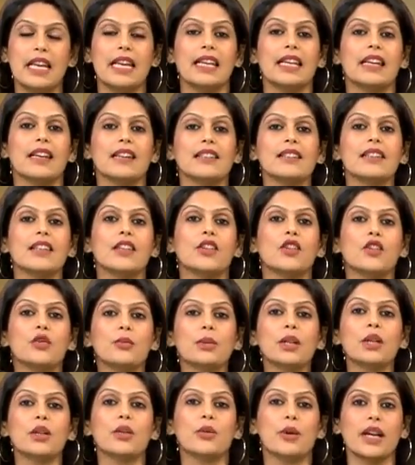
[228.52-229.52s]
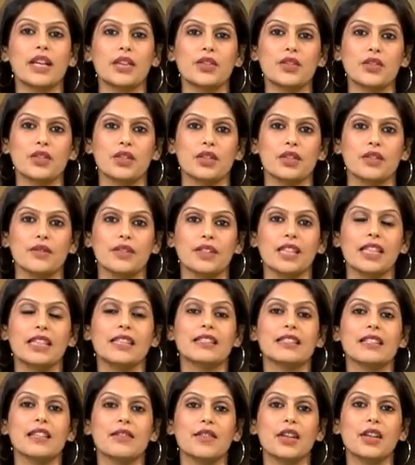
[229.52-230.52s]
Here's a human question for
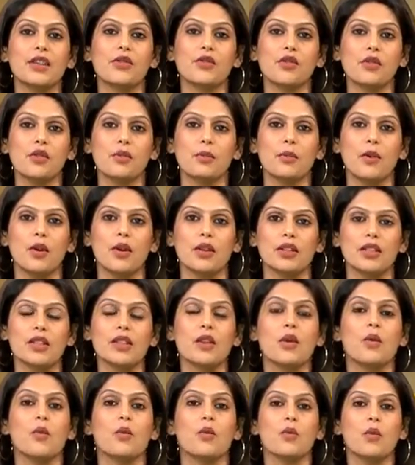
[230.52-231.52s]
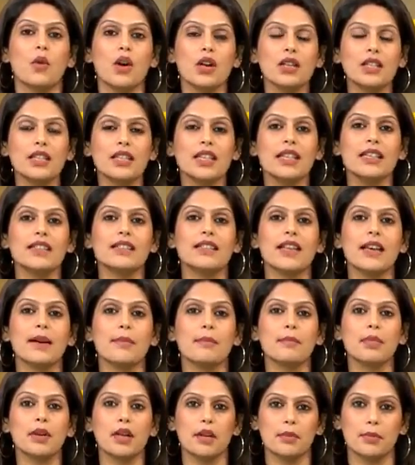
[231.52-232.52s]
these living robots. What is their
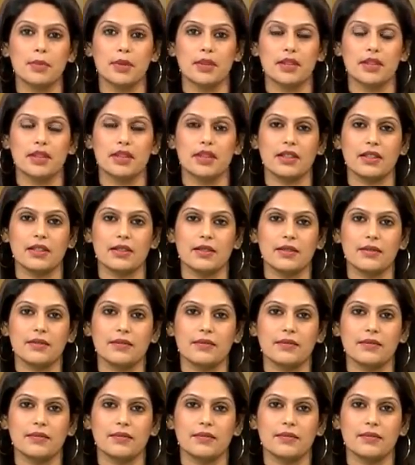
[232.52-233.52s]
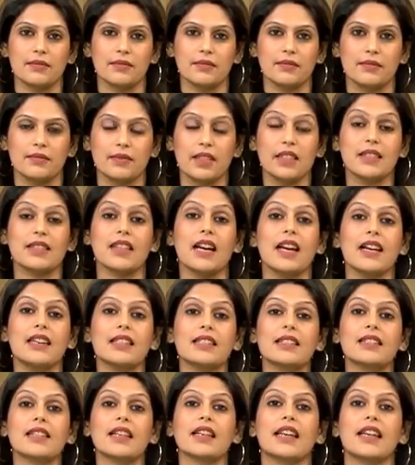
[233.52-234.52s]
purpose? The
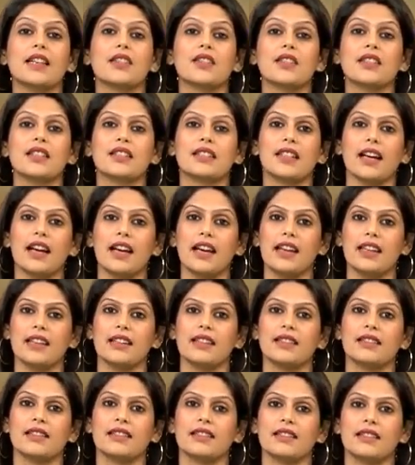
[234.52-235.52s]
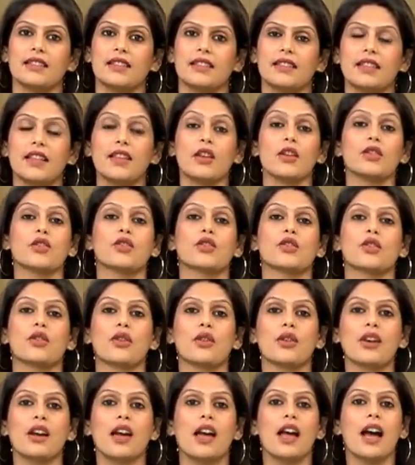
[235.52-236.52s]
scientists are yet to decide. They're not
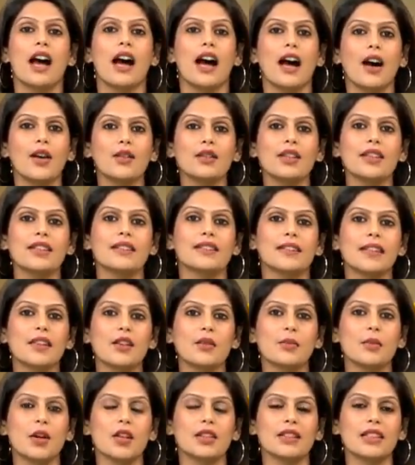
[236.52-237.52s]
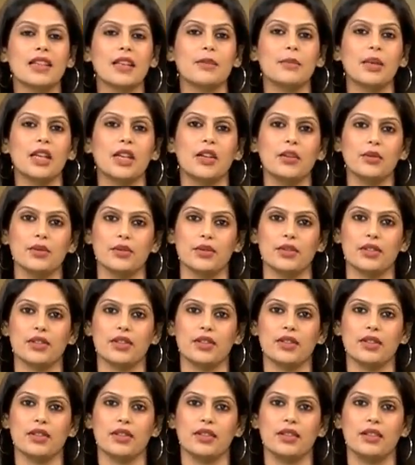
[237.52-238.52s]
sure how these Xenobots can be
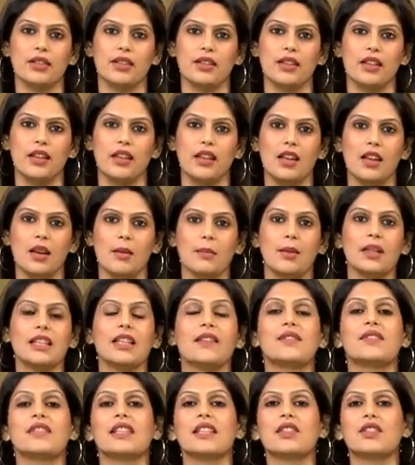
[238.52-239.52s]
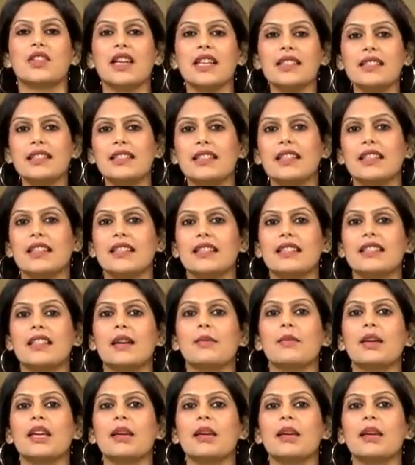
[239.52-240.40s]
used, but they've suggested some